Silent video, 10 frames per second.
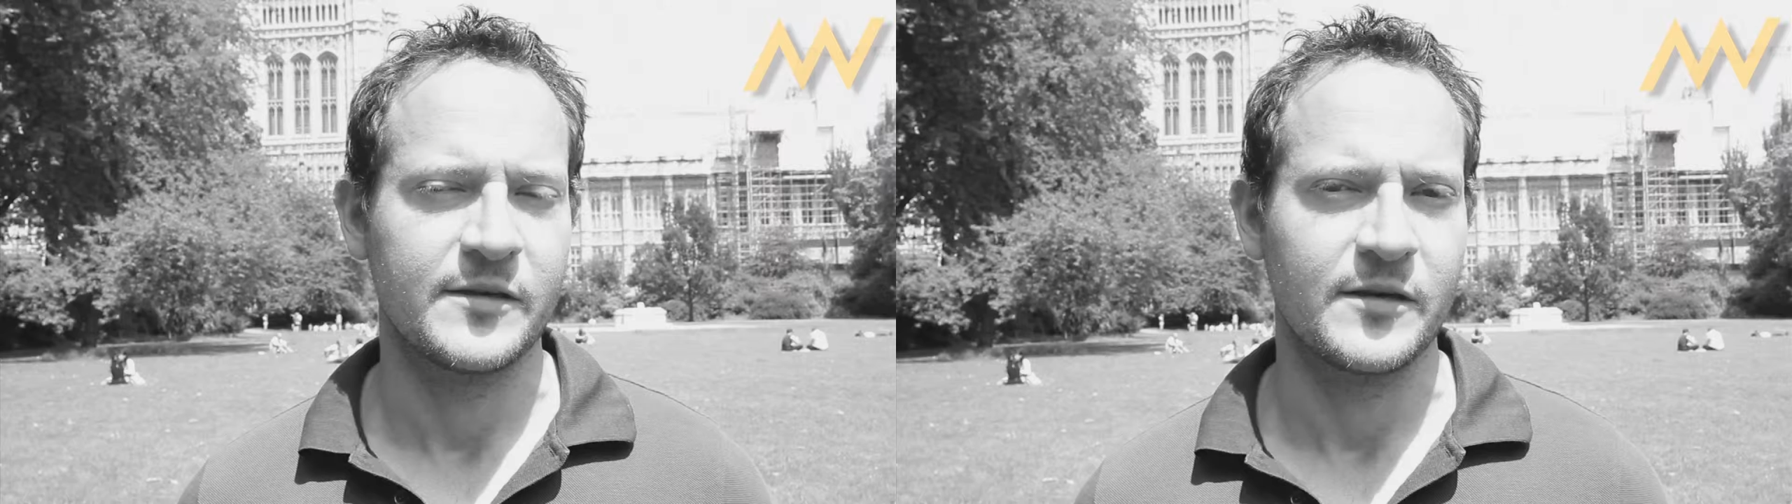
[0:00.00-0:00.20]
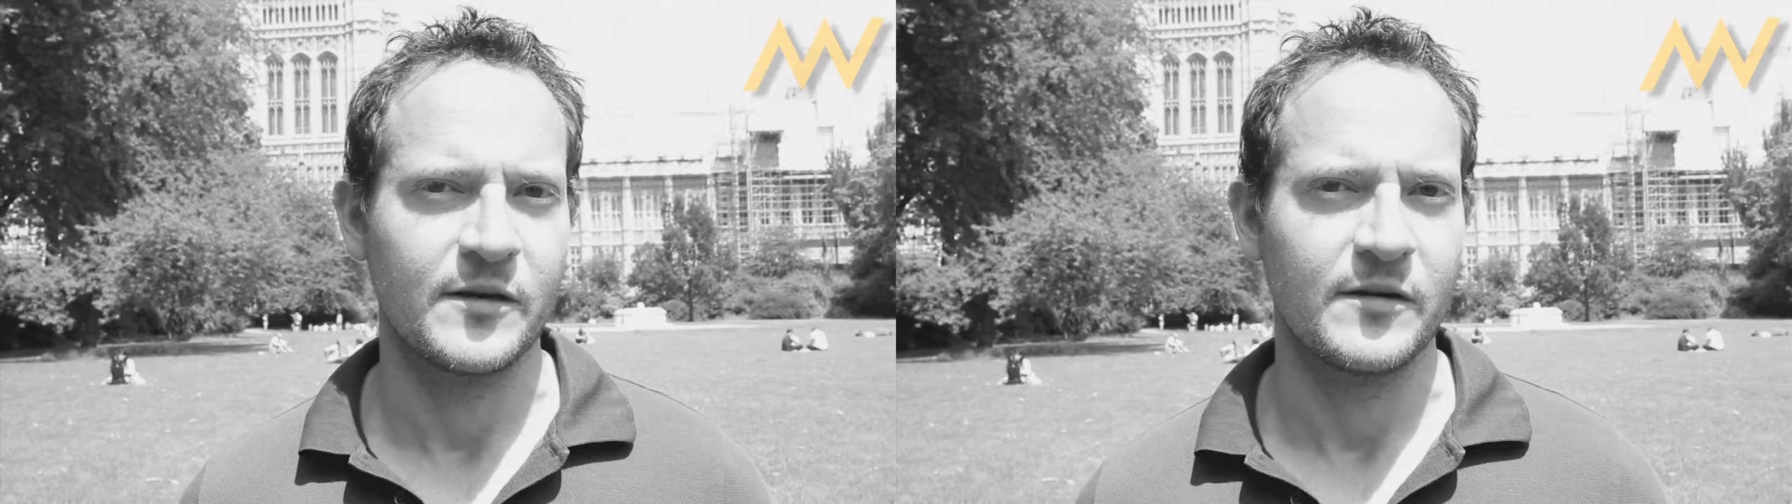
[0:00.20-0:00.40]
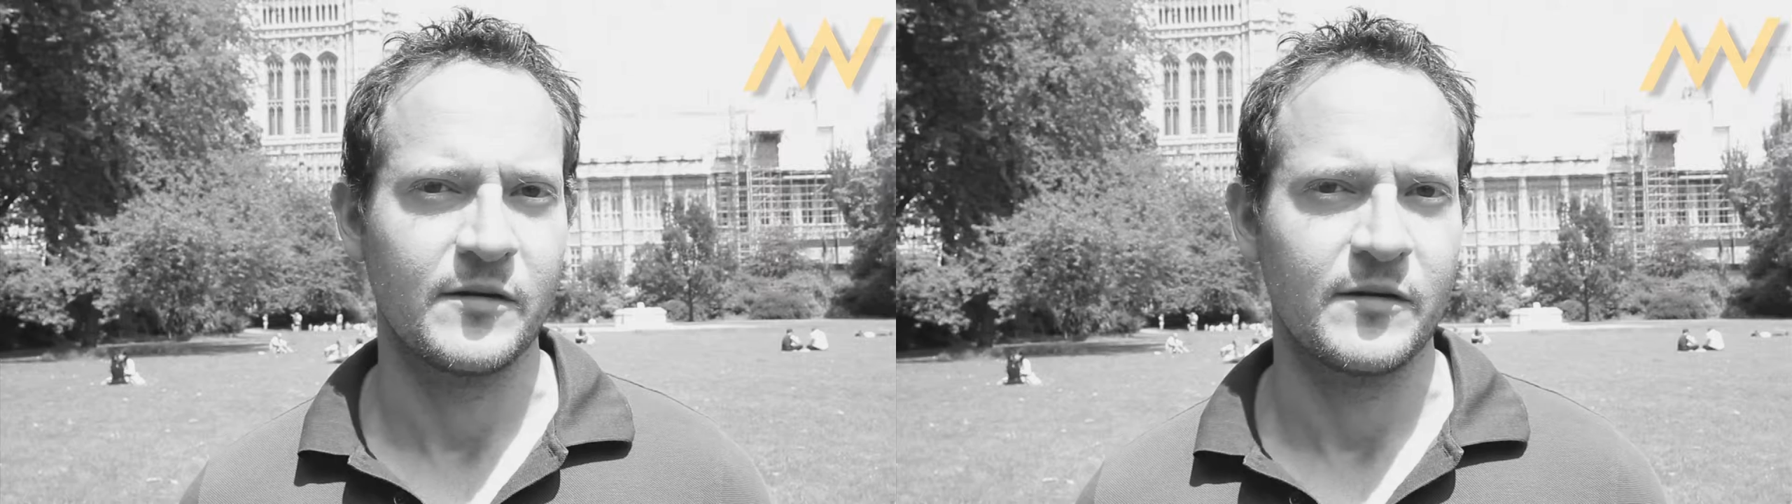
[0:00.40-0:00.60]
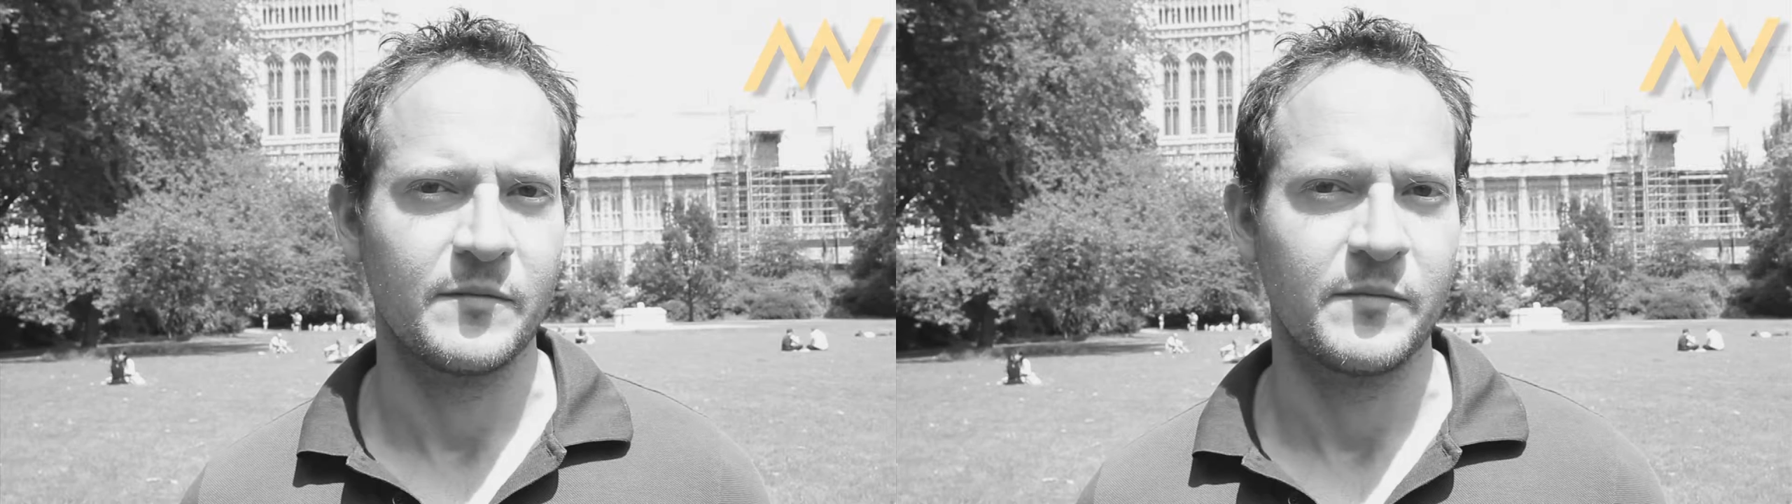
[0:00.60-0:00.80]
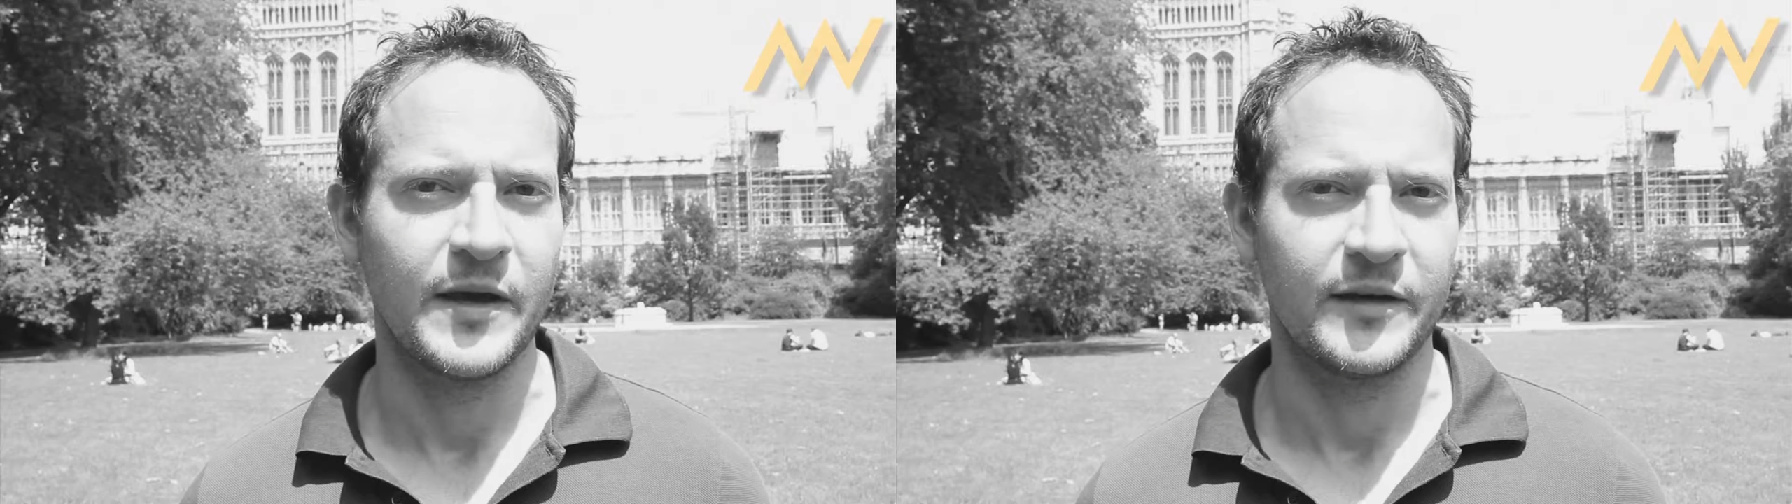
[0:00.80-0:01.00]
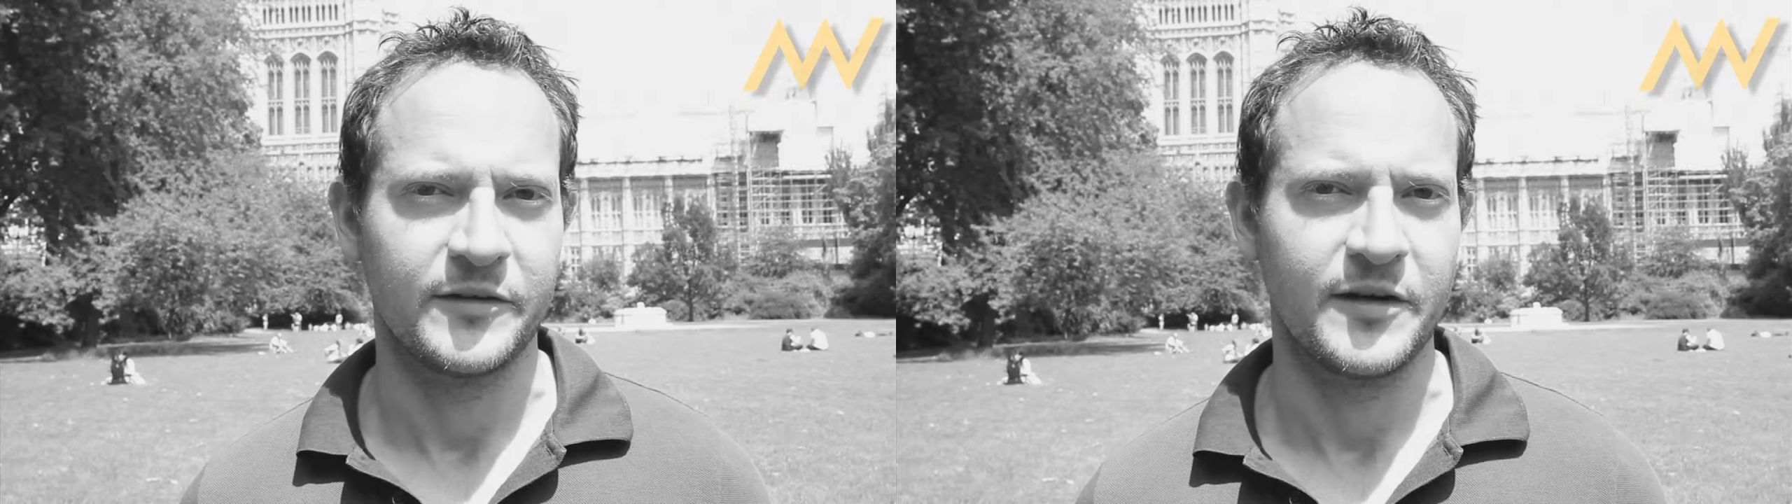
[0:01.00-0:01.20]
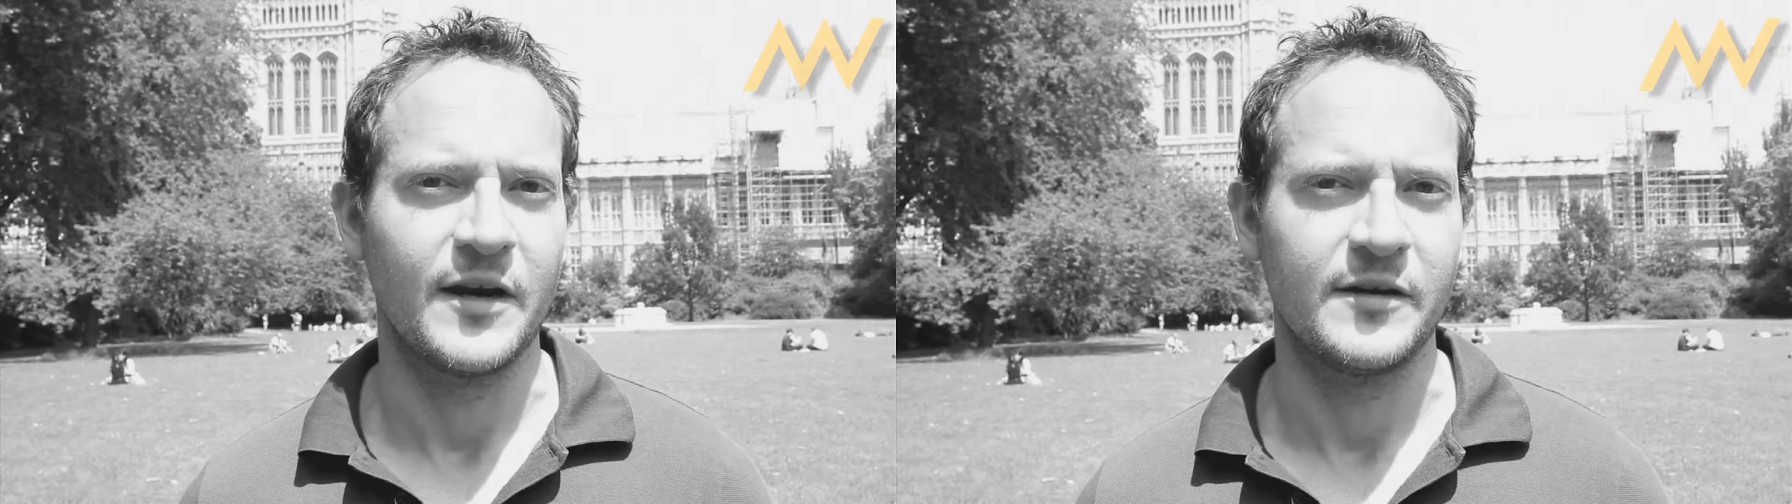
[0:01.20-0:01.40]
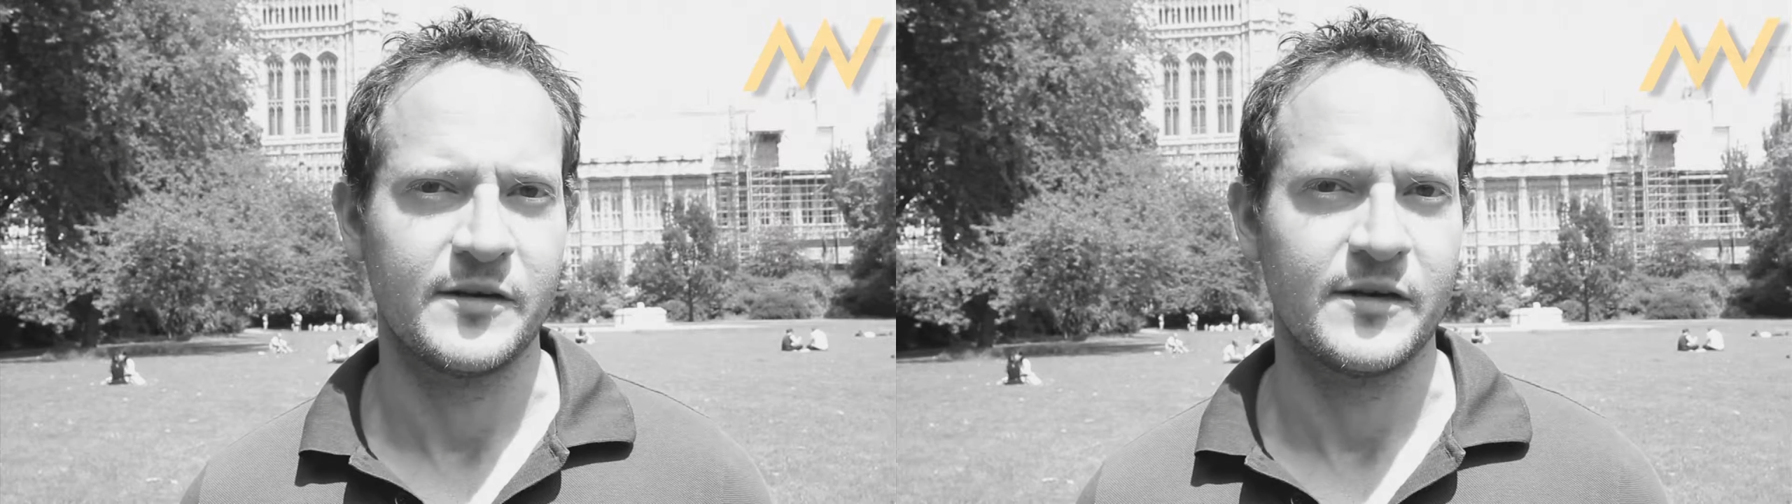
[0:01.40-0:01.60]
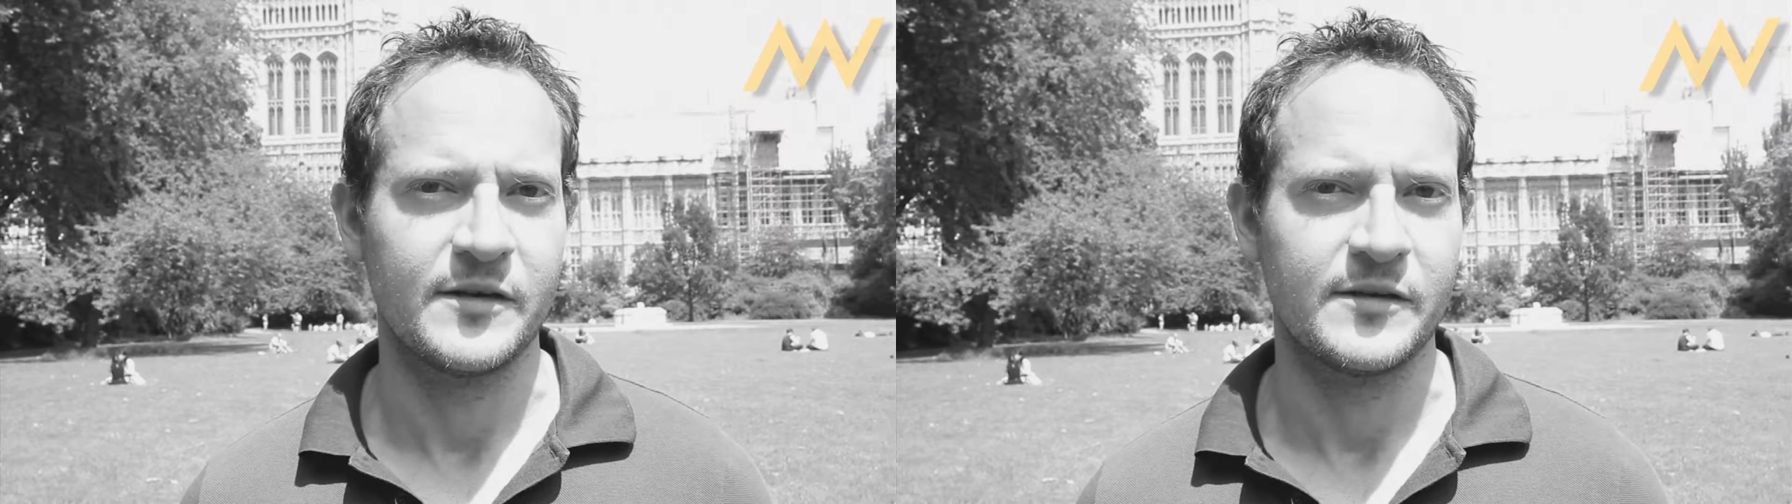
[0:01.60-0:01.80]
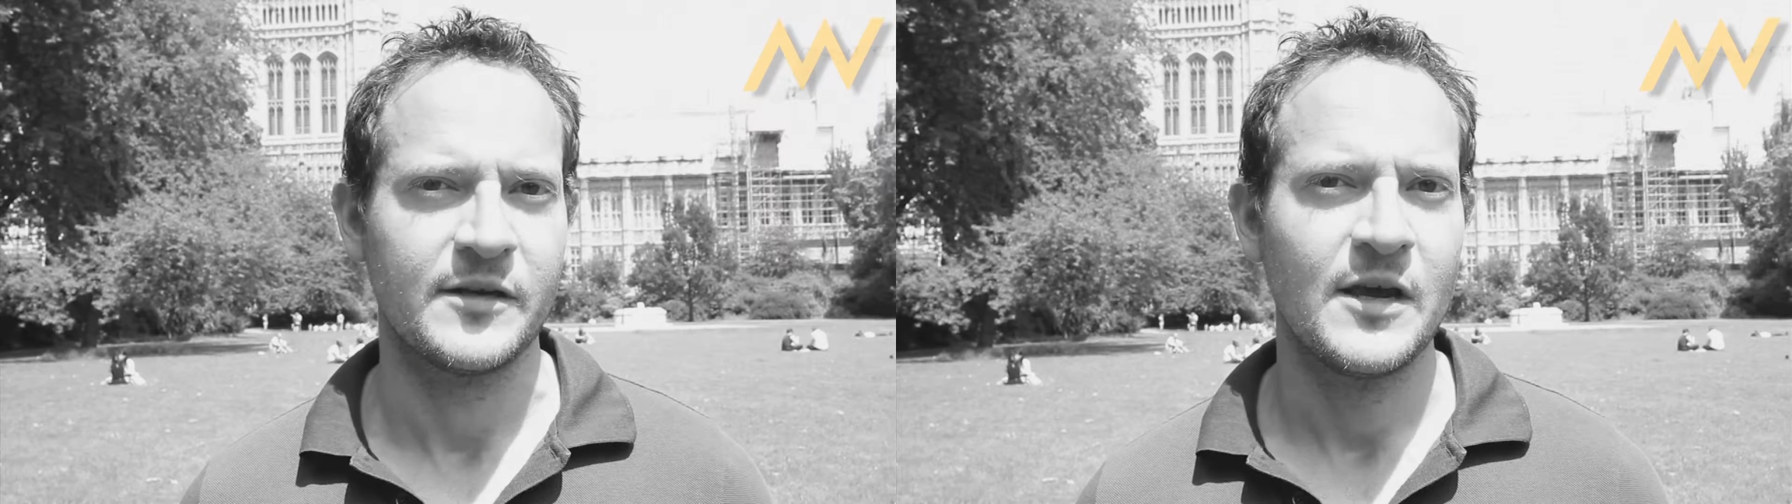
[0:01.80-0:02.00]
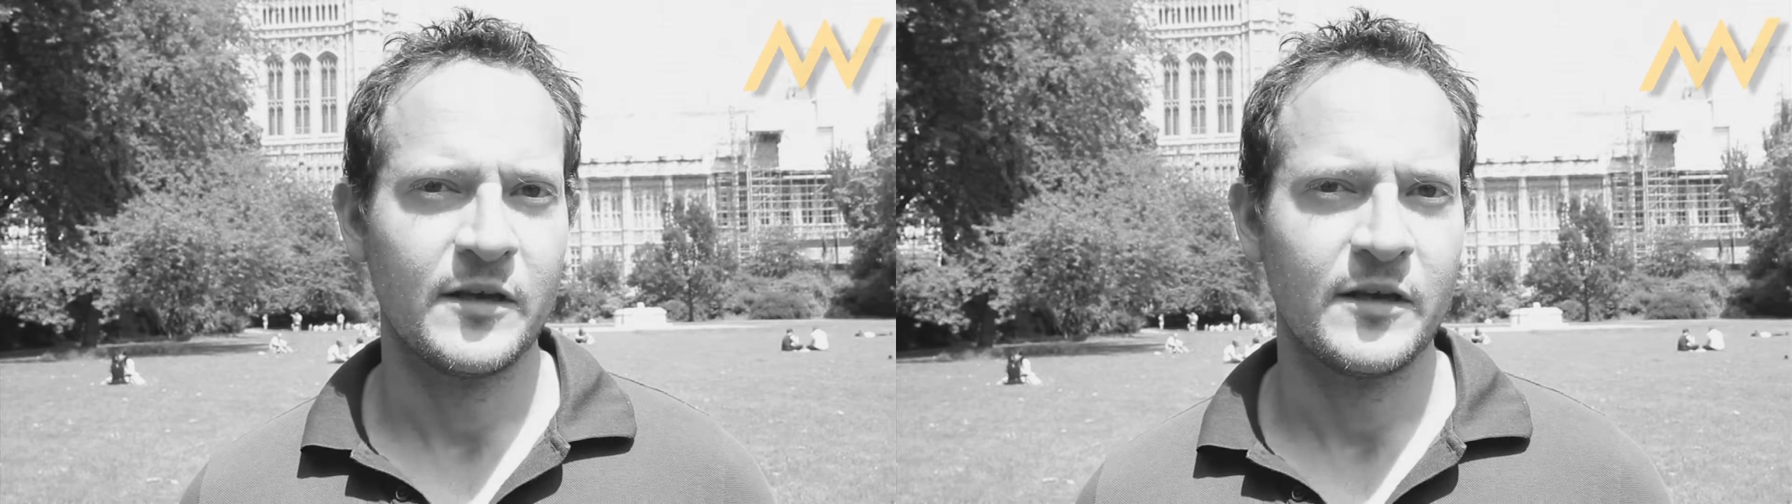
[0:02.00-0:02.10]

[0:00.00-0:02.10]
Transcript: to make changes,